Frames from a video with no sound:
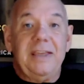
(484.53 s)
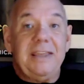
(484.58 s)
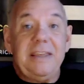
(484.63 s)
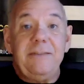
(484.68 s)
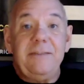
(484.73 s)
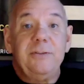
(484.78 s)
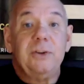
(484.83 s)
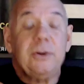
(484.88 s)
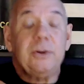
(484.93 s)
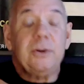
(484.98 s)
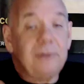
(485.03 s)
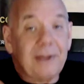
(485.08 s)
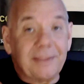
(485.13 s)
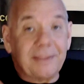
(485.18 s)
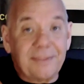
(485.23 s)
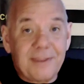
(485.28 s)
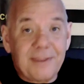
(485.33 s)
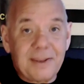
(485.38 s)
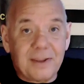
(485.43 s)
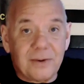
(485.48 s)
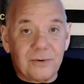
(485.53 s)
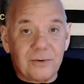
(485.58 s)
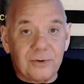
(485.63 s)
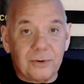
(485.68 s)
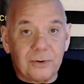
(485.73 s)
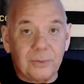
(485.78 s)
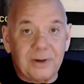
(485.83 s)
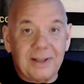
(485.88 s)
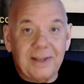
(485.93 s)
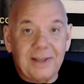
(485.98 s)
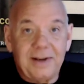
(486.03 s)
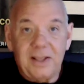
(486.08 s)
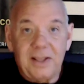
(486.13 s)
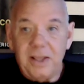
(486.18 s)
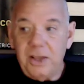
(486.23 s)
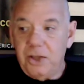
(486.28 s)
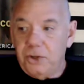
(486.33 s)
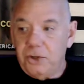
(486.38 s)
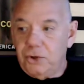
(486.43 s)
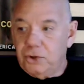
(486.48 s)
Even though you're not thinking you're doing that,
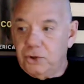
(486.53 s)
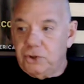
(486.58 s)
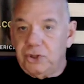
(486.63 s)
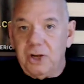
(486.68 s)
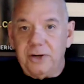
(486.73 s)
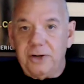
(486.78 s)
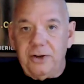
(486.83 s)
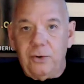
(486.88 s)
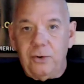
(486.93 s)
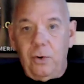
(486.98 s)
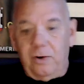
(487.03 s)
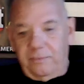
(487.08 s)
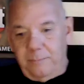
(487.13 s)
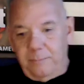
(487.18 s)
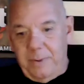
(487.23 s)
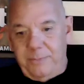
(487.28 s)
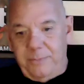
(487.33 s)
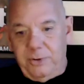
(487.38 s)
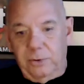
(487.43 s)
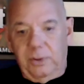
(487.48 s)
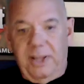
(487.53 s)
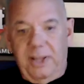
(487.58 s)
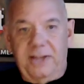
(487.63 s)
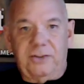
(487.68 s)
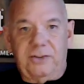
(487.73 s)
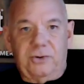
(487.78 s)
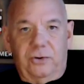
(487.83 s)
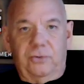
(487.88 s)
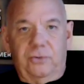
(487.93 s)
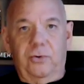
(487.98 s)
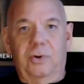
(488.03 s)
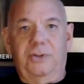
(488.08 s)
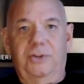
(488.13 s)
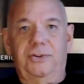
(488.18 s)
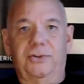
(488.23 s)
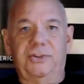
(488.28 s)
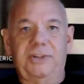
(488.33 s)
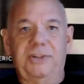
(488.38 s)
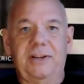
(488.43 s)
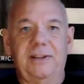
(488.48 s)
you're shutting it off. Maybe your legs are crossed,
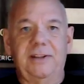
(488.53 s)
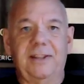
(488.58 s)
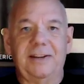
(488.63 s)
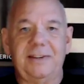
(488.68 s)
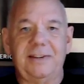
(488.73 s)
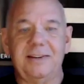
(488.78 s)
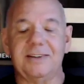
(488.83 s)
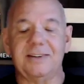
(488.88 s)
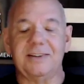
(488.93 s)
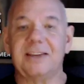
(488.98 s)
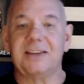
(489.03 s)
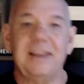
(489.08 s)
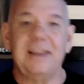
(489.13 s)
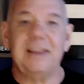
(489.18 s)
you're sitting like this.